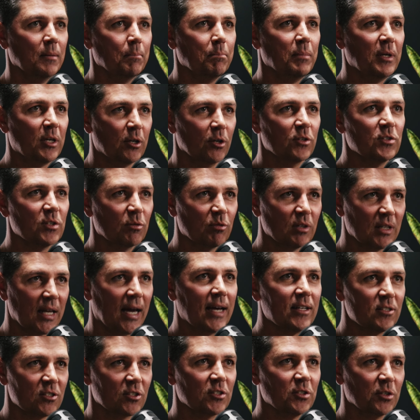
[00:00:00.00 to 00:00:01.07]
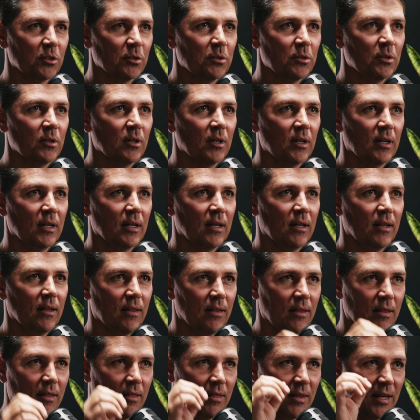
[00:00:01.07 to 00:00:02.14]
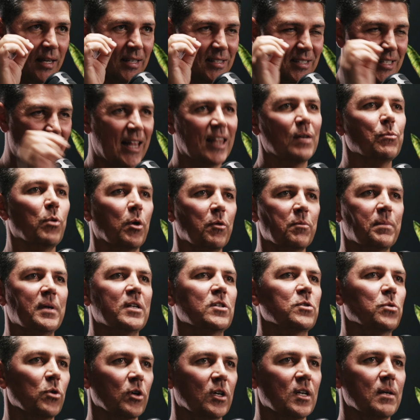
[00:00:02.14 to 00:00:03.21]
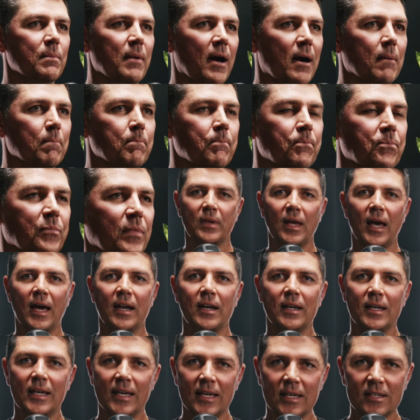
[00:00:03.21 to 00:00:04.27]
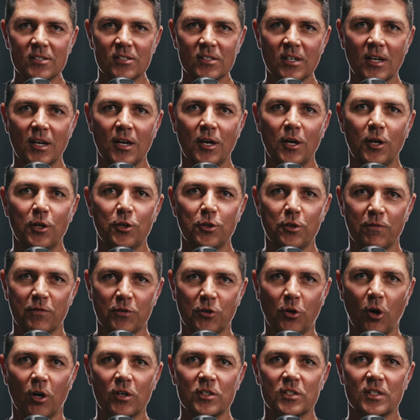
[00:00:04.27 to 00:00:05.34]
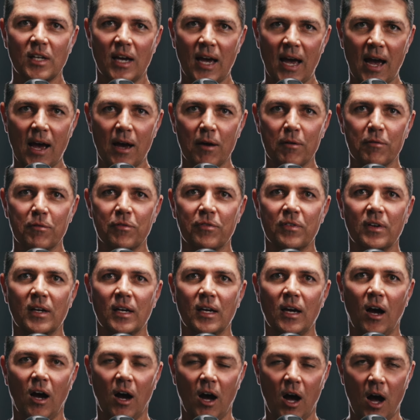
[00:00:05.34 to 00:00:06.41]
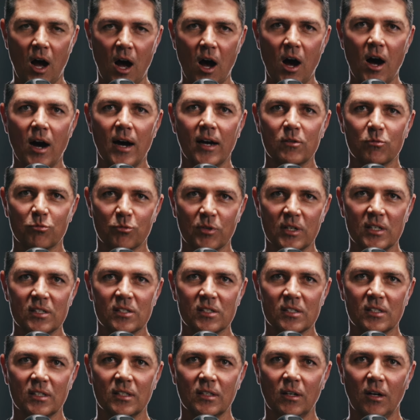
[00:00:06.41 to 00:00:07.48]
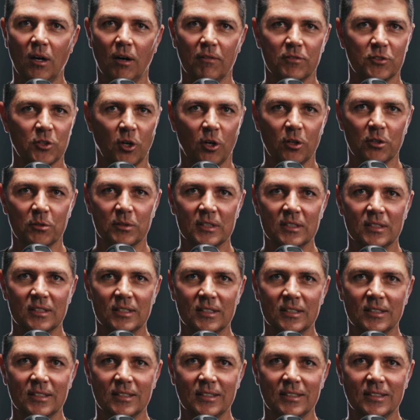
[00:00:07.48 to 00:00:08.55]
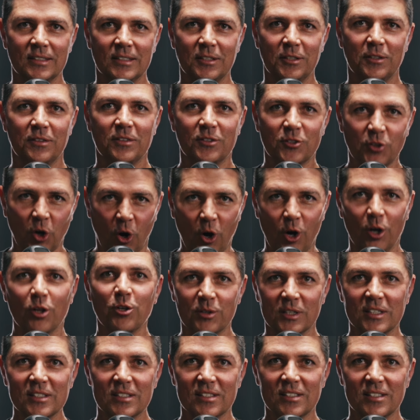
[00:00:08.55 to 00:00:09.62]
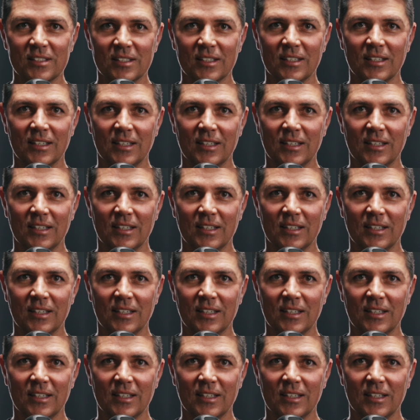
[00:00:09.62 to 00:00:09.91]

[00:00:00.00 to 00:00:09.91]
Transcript: because it relates to exactly what we've been talking about. And it is, you've got to have a high risk of tolerance. Tolerance